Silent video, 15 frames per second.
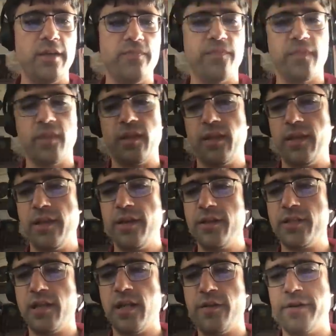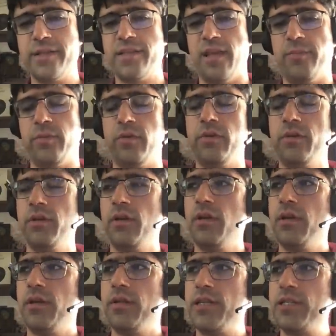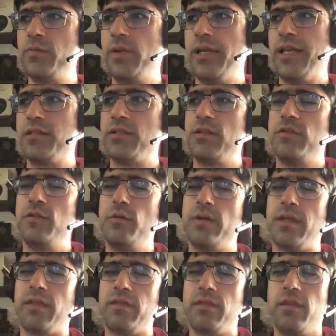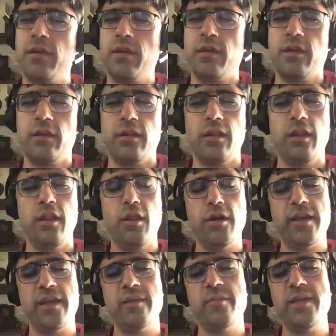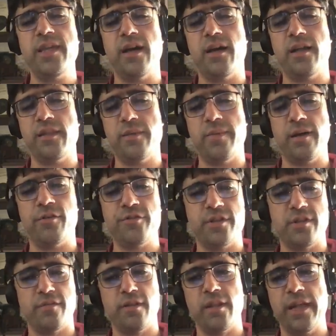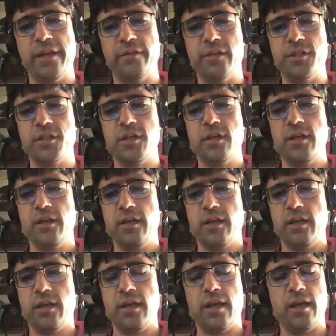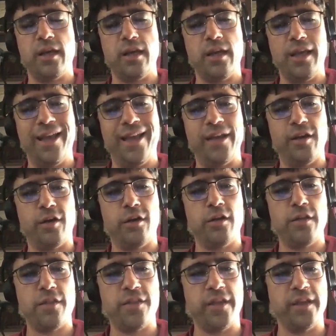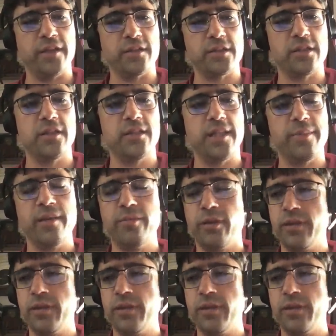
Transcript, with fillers: Um, and here's another example. This one has to do with looking beyond the boundaries of the language Uh, at all the things that